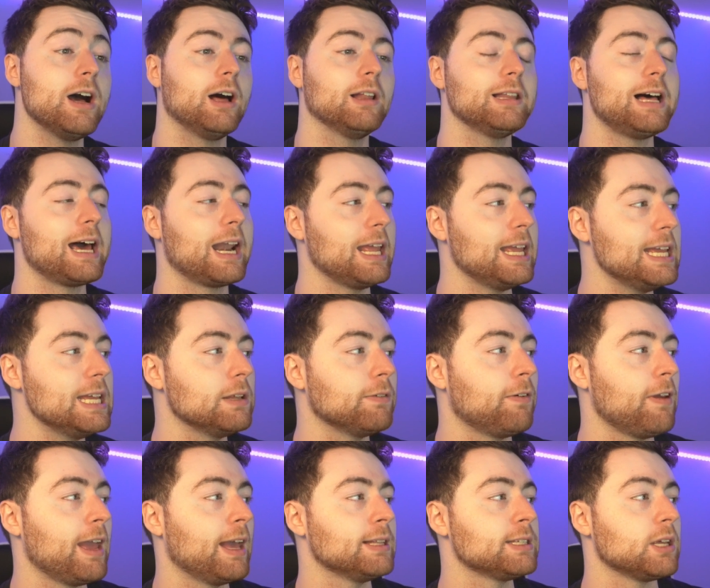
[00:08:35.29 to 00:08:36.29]
A lot of Heat
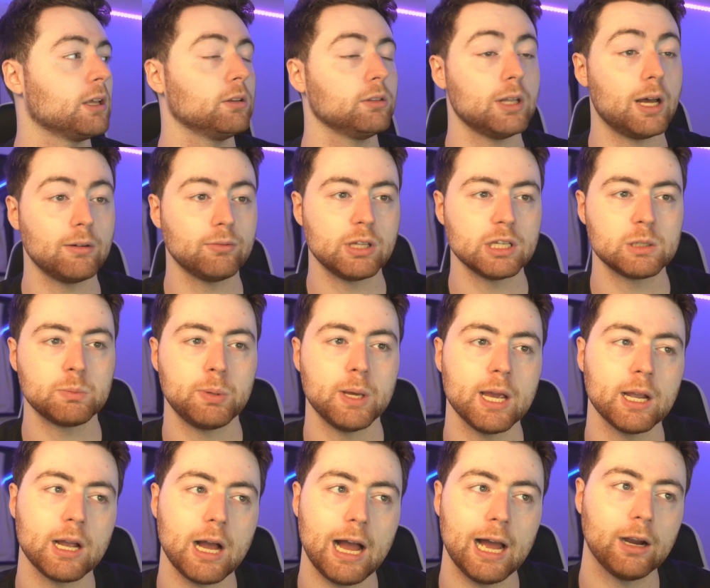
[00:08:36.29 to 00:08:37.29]
fans love this
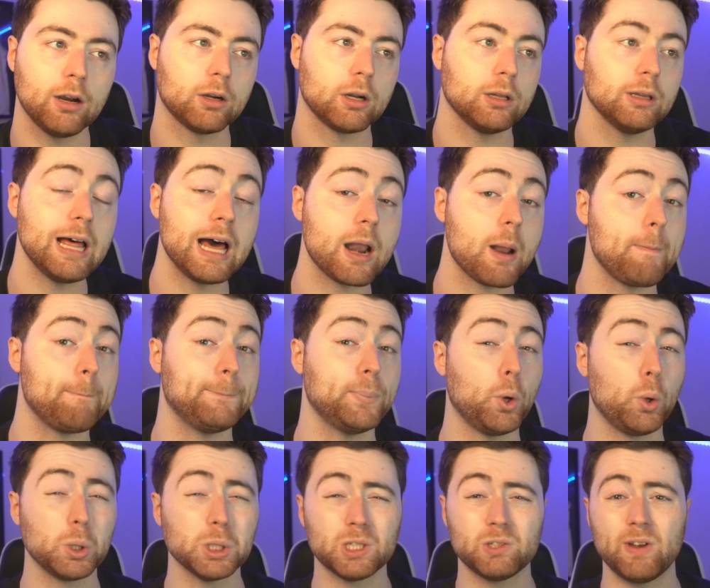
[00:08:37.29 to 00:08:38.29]
pick. I heard a lot of
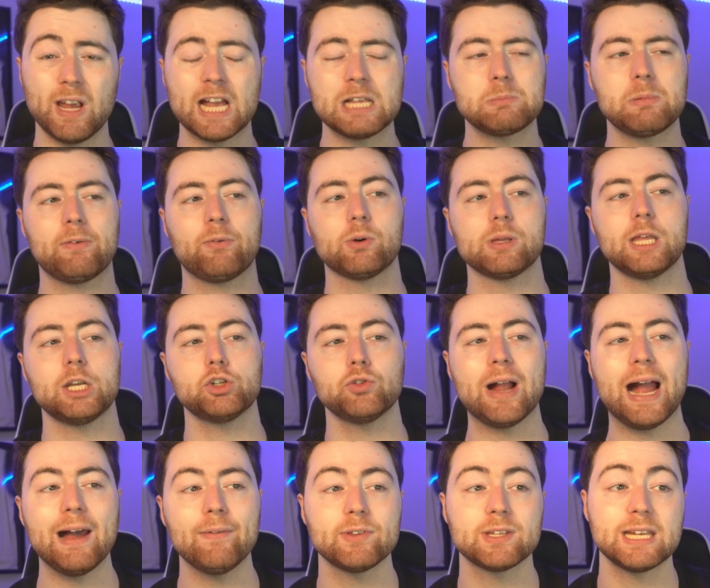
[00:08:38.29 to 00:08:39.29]
Bulls fans before the
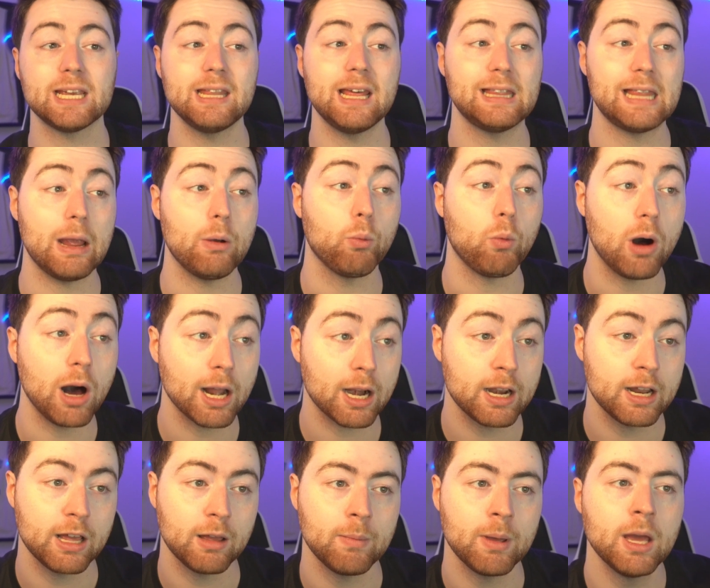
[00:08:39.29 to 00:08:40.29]
draft say that they wanted
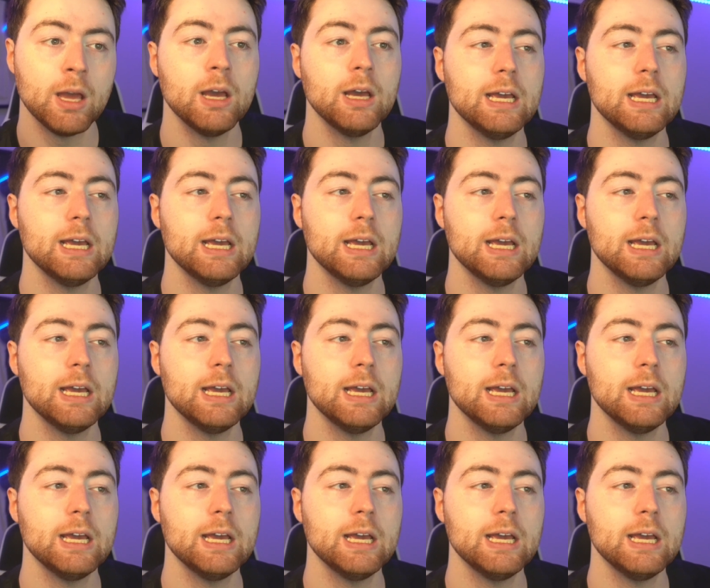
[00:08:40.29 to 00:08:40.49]
him.